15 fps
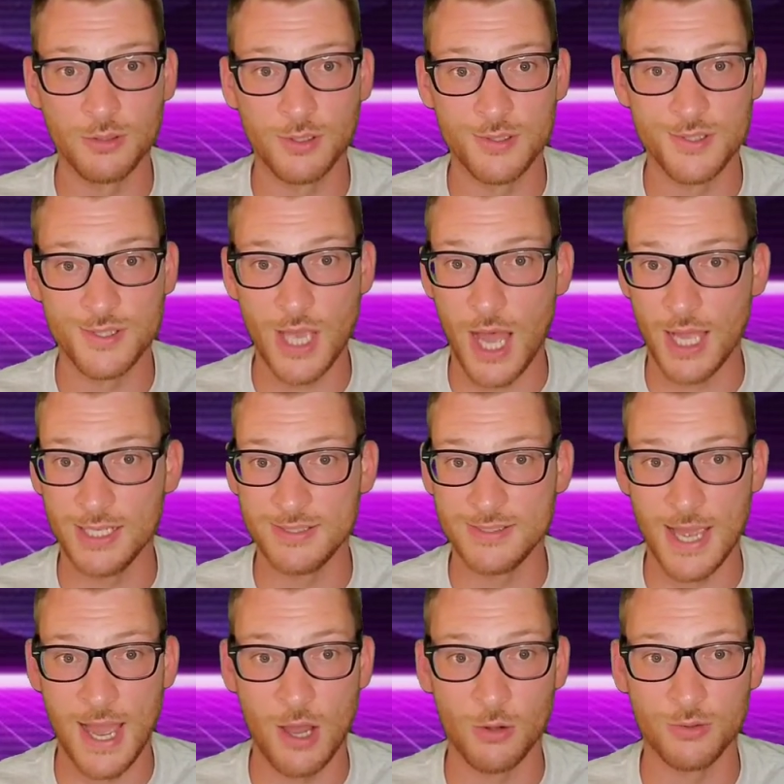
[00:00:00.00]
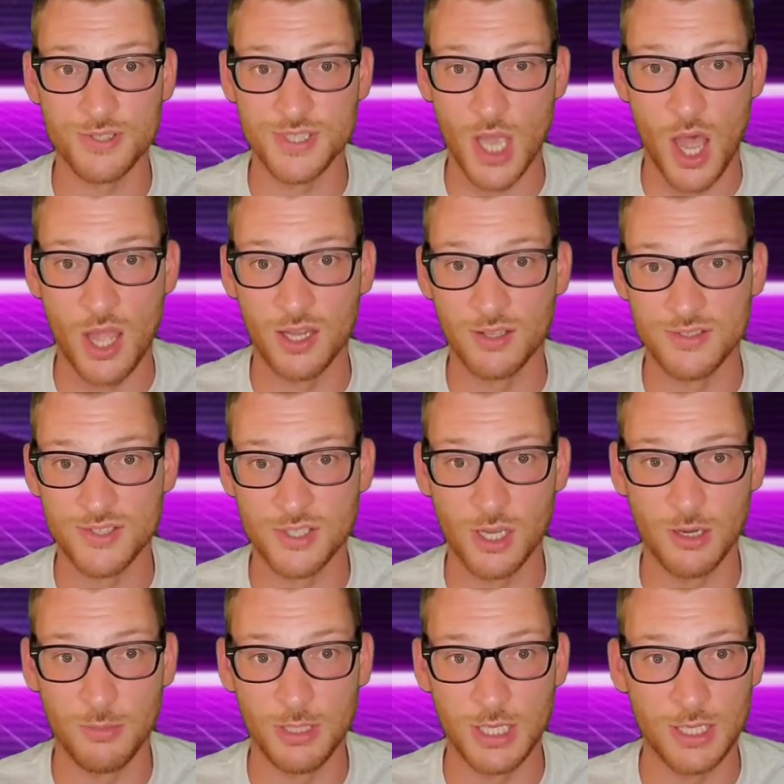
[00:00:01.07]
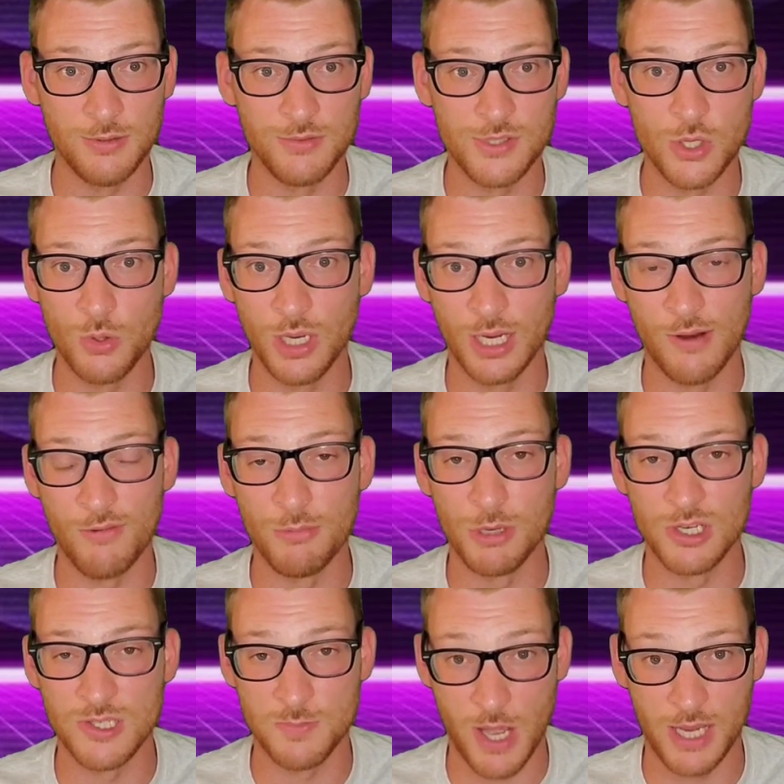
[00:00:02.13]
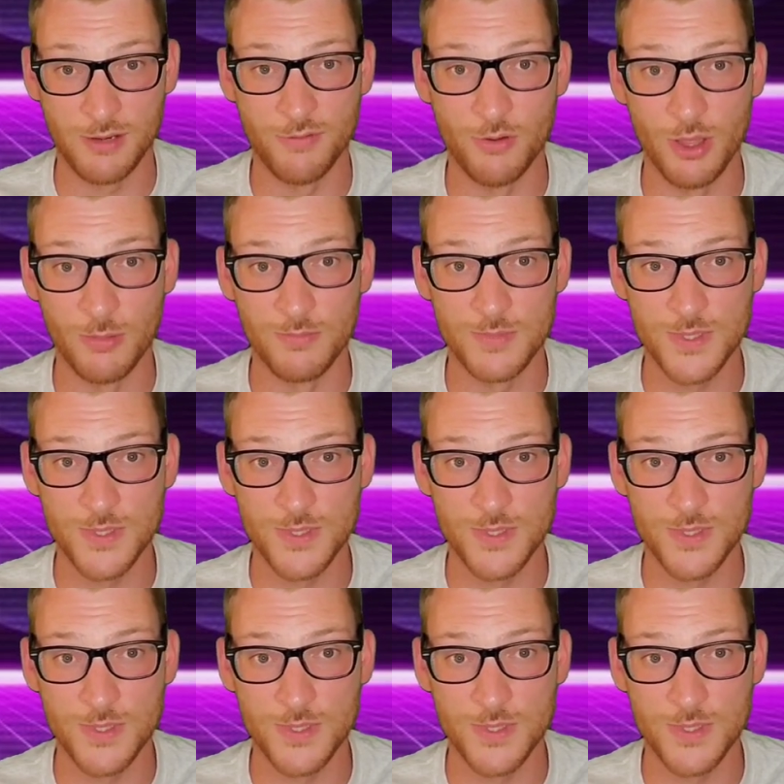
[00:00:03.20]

because I doubt Xion's gonna be tuning everybody's bike for them.